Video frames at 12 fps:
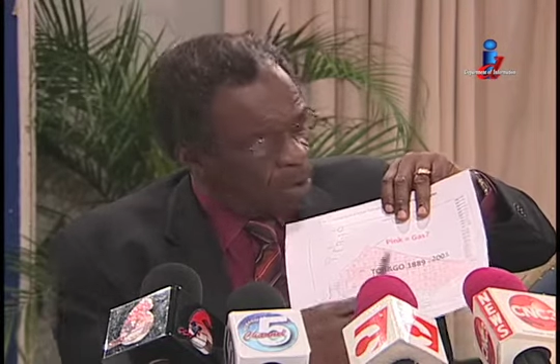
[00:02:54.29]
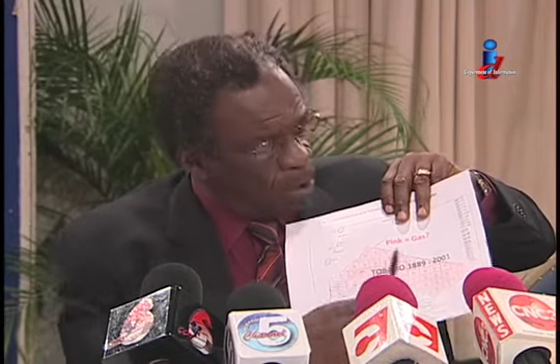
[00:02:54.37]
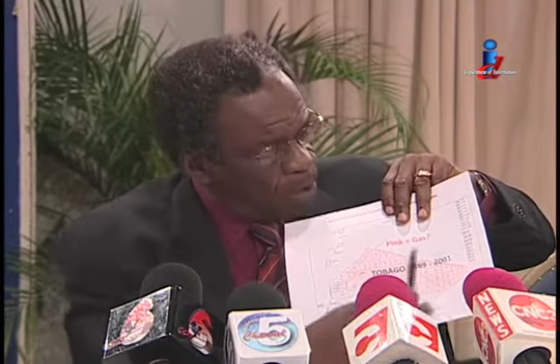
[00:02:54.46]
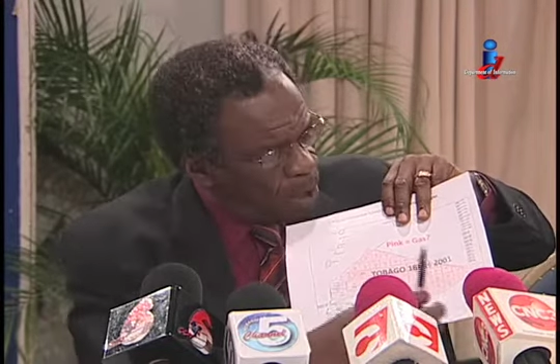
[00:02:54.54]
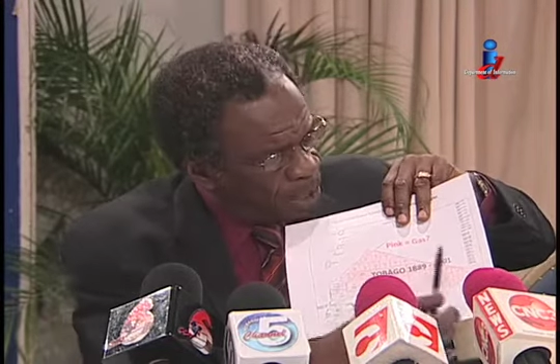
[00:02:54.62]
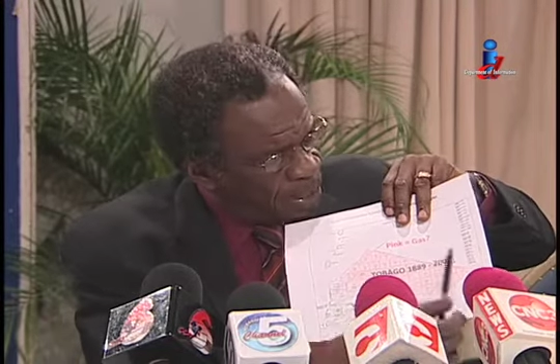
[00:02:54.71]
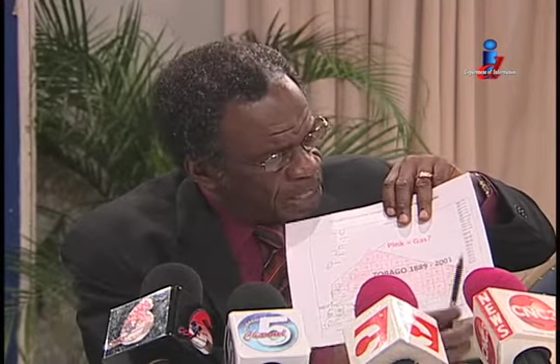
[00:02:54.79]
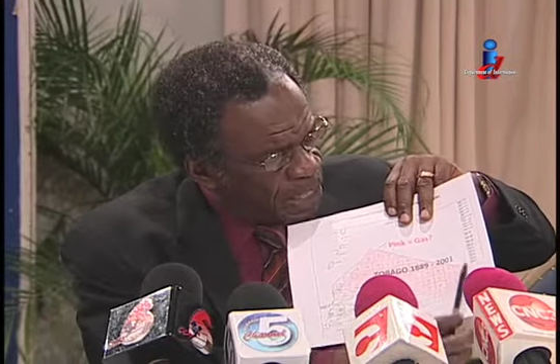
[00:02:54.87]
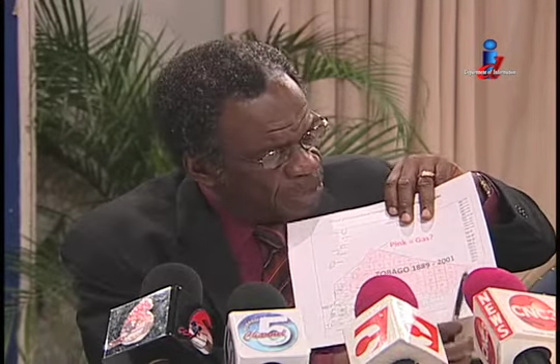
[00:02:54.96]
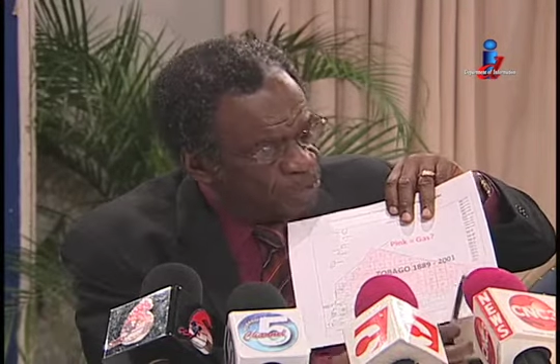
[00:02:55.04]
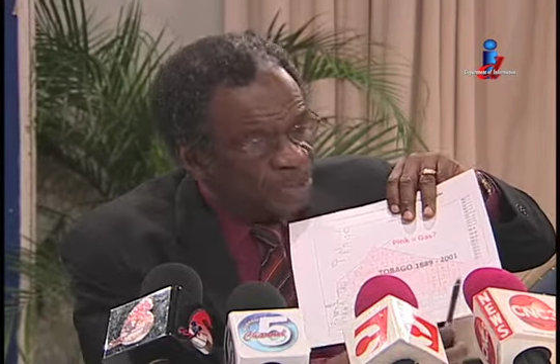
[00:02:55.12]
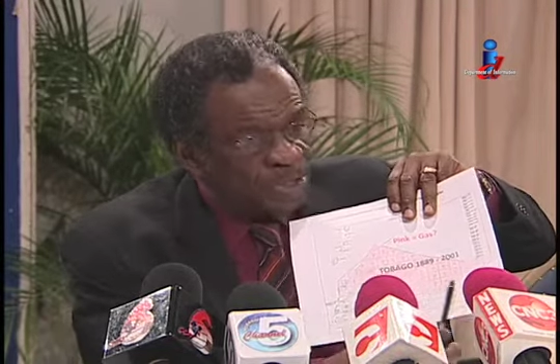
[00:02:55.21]
all
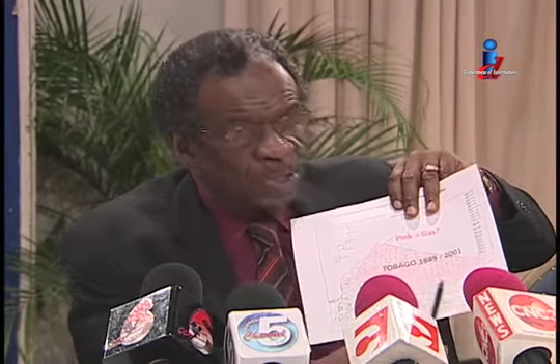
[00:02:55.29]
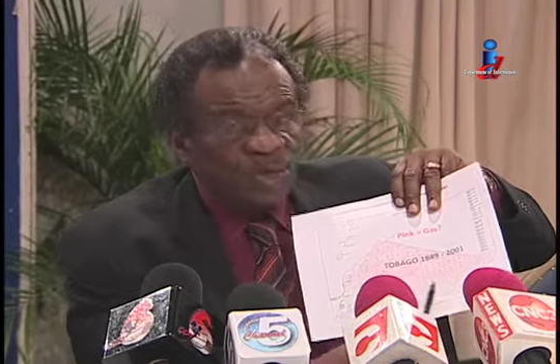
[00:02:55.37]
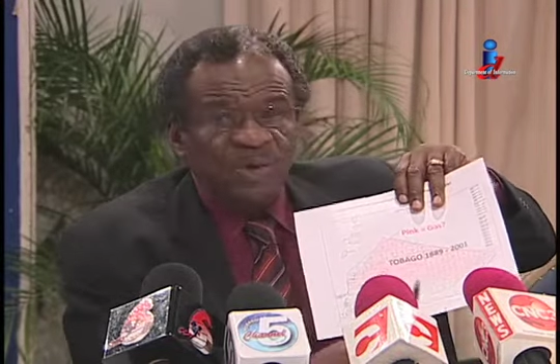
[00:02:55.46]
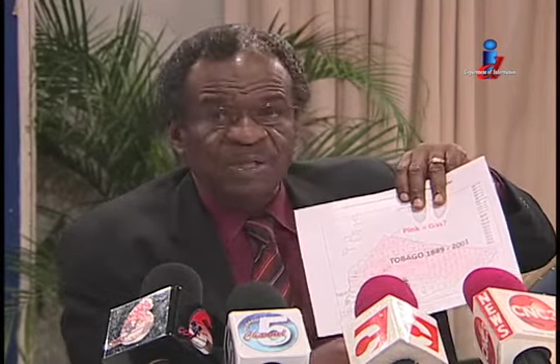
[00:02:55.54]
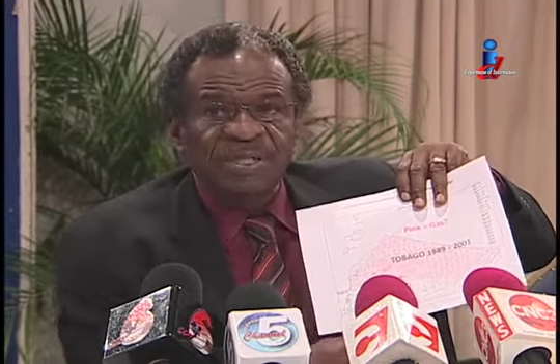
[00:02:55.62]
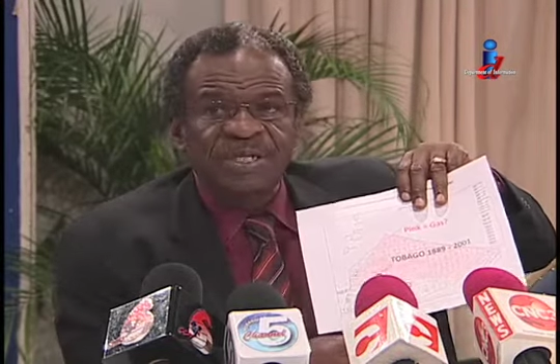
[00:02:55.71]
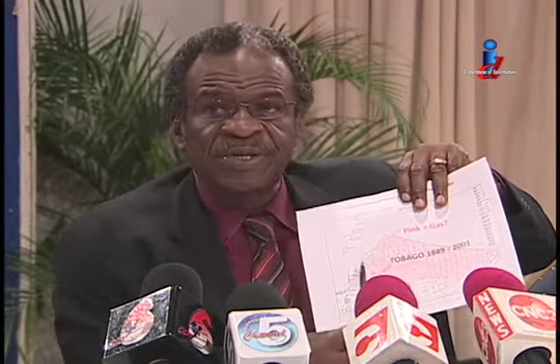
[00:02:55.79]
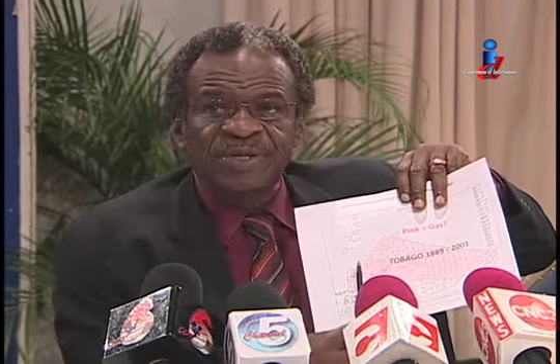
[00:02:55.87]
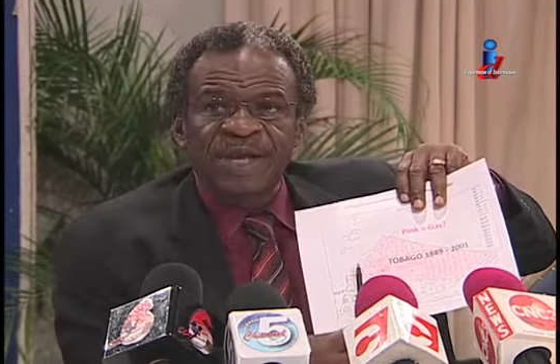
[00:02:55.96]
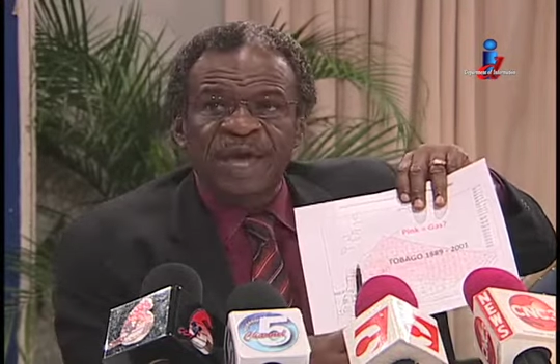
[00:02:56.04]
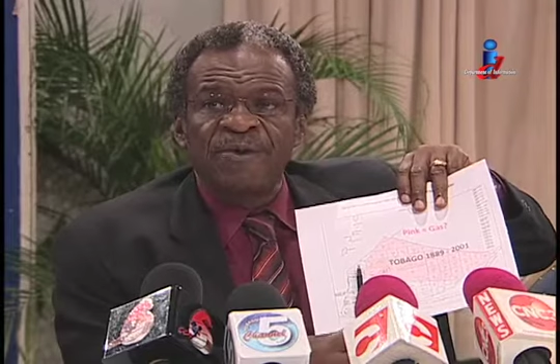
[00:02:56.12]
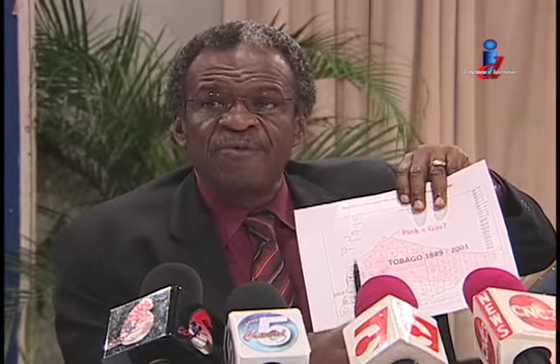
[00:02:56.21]
these resources
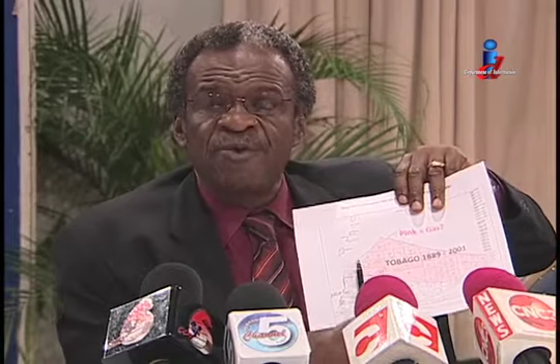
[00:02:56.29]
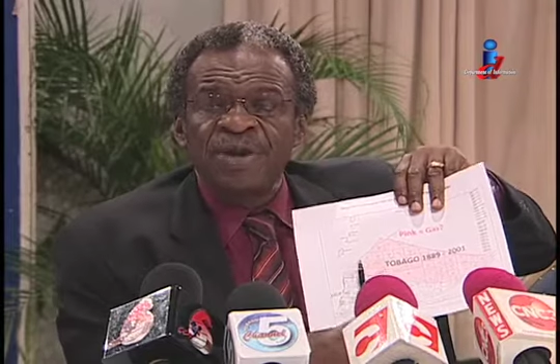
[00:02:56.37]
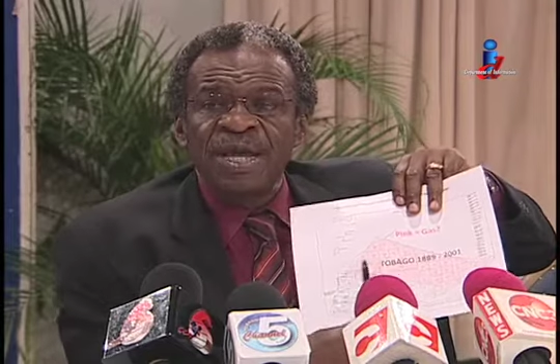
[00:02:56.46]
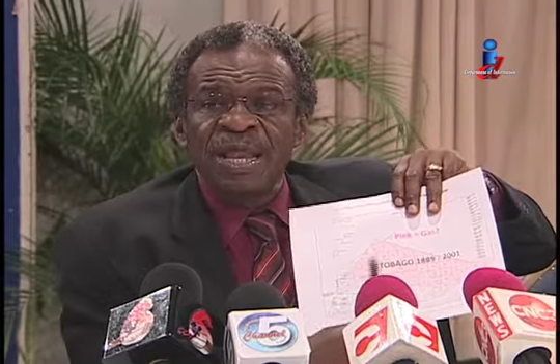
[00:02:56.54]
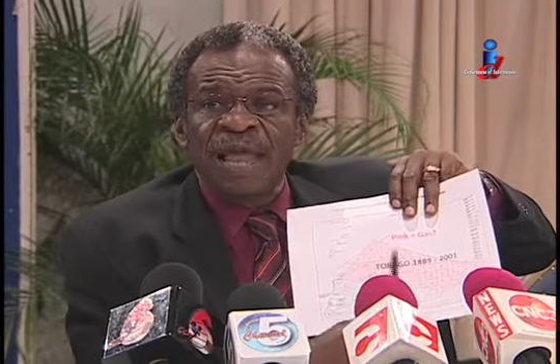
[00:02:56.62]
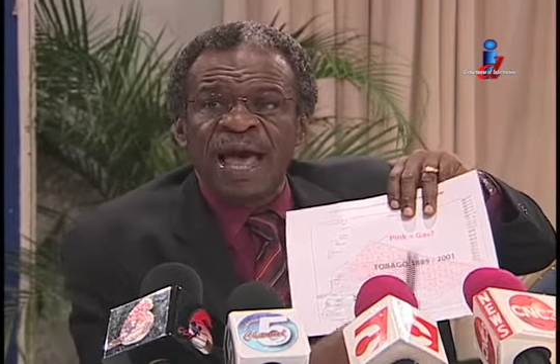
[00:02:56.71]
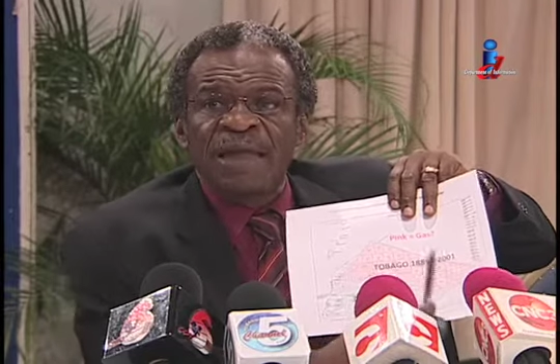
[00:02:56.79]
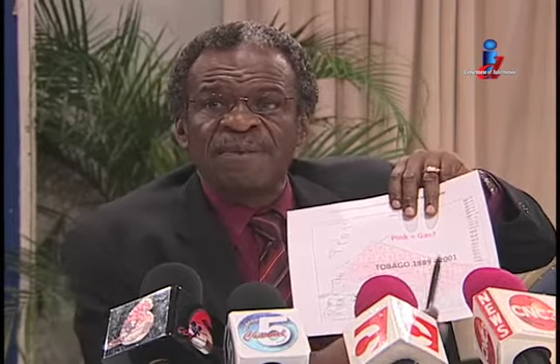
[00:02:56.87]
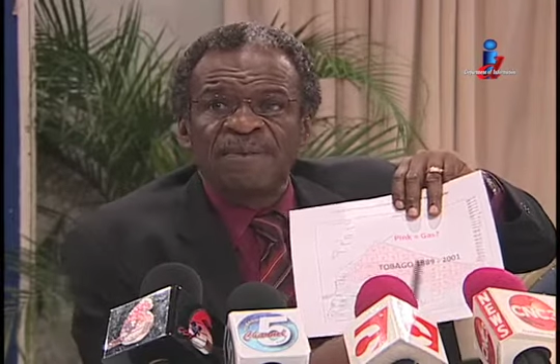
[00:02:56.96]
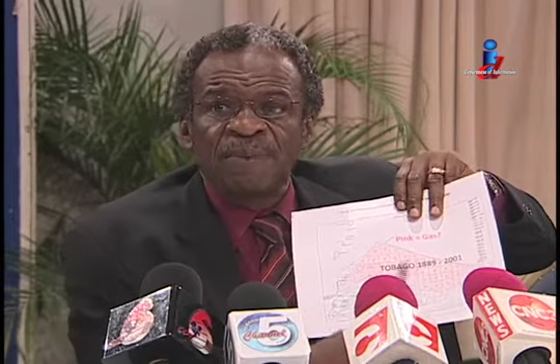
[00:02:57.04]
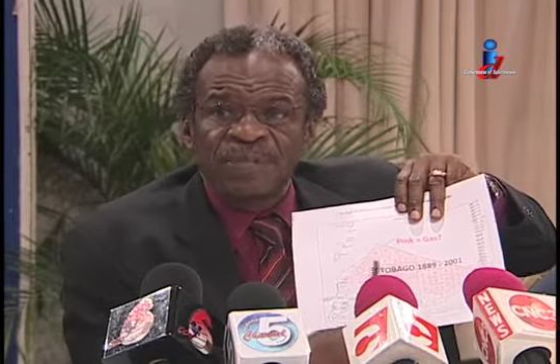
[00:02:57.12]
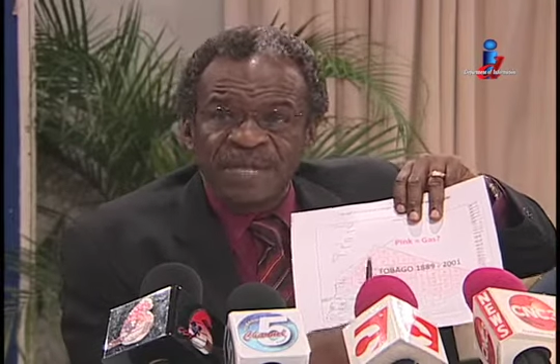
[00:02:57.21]
here, real
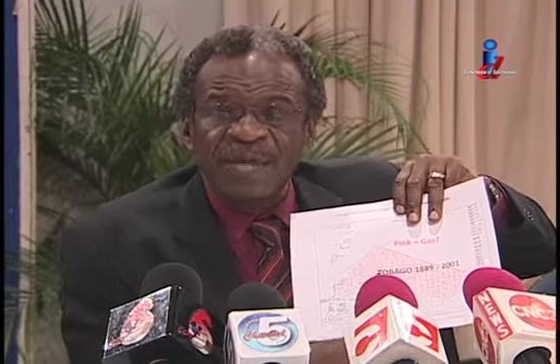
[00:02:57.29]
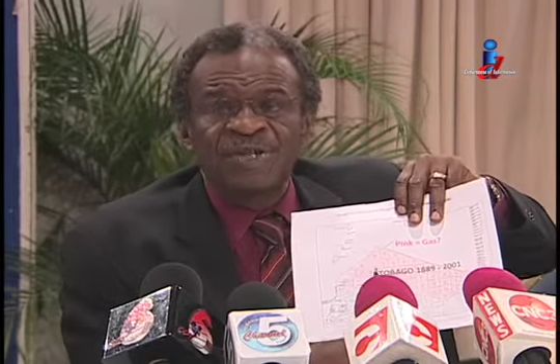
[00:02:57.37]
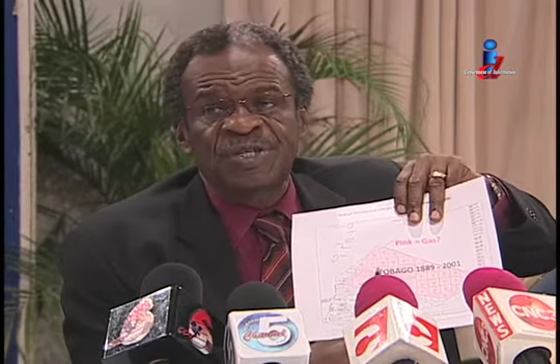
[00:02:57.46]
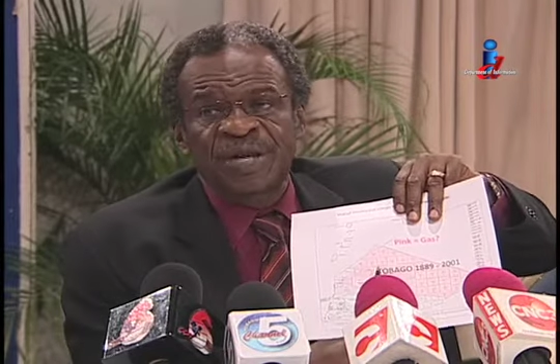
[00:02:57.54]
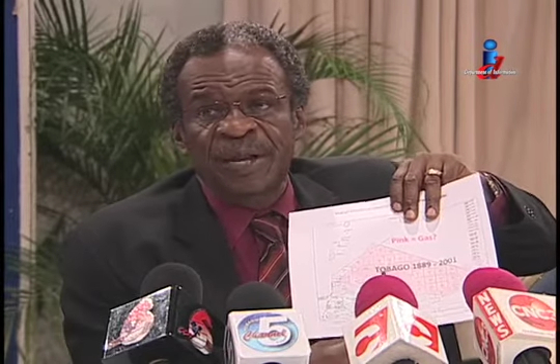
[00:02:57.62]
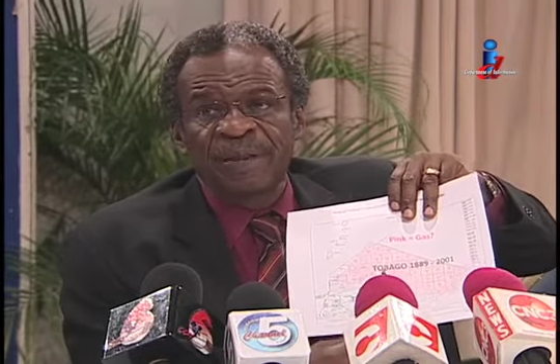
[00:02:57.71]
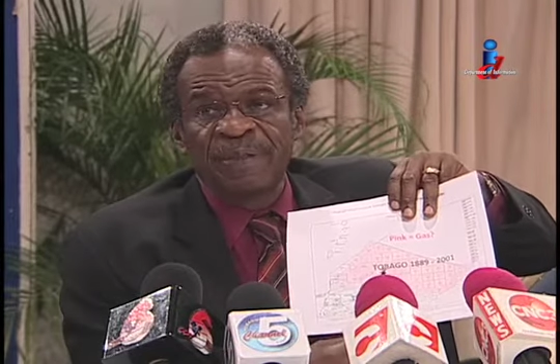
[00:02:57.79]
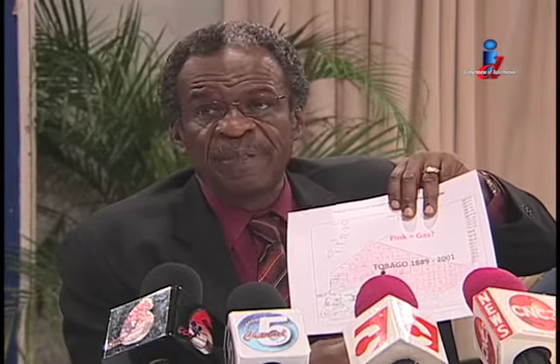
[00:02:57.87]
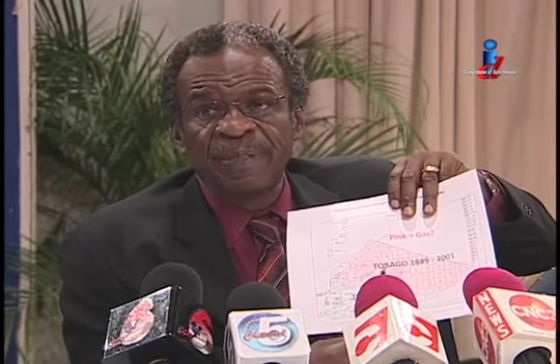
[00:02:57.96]
and potential,